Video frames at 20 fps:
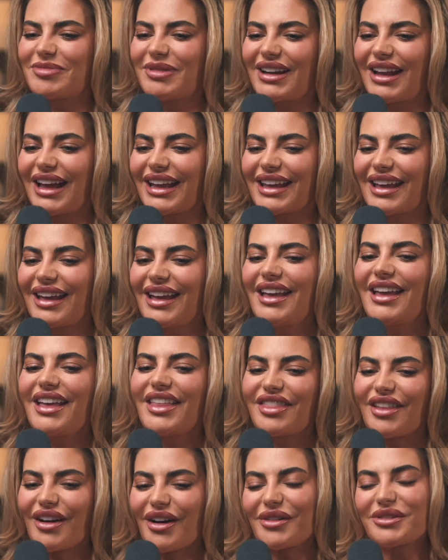But like
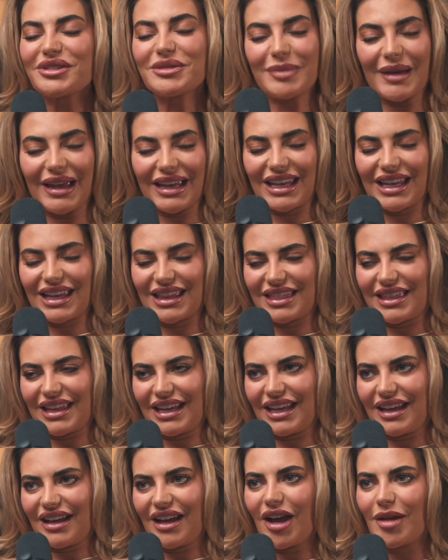the whole spanking thing,